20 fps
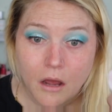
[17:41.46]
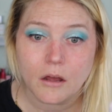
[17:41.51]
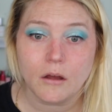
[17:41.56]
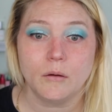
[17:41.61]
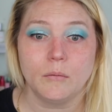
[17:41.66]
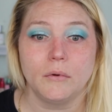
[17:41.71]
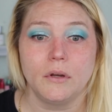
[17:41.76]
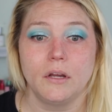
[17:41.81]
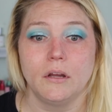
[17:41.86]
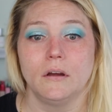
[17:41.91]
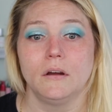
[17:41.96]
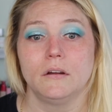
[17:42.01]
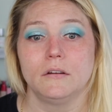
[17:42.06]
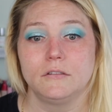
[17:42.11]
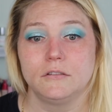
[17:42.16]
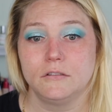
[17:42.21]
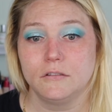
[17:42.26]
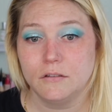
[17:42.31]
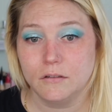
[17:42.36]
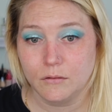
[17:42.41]
Oh my
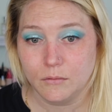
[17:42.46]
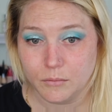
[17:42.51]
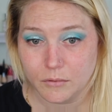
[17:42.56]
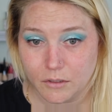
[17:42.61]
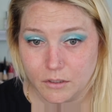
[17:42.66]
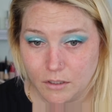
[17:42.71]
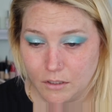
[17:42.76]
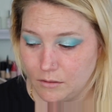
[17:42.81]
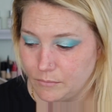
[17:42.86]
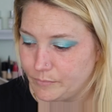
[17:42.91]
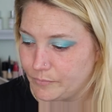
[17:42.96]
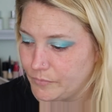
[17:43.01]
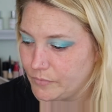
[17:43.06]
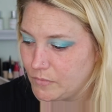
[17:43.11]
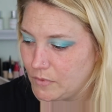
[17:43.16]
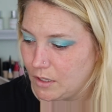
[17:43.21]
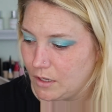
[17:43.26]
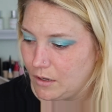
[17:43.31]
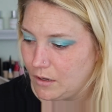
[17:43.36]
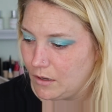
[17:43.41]
gosh, it's so pretty.
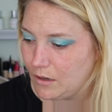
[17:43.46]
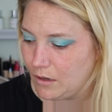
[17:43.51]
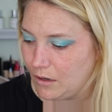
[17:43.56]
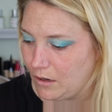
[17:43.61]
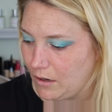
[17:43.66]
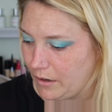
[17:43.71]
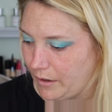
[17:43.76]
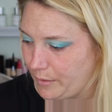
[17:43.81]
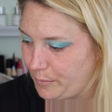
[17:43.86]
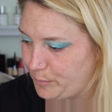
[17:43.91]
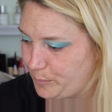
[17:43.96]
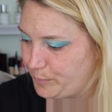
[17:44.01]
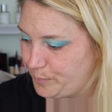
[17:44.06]
All right.